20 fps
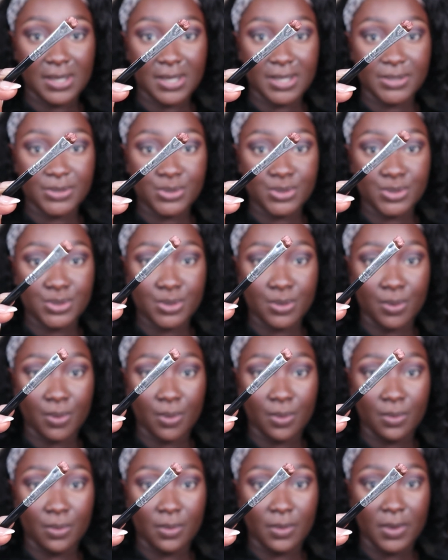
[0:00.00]
like
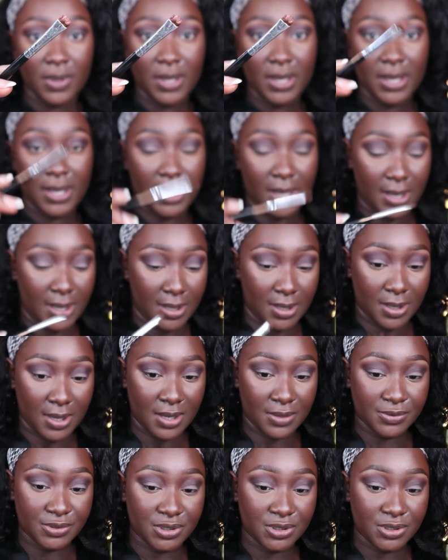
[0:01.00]
so. And I'll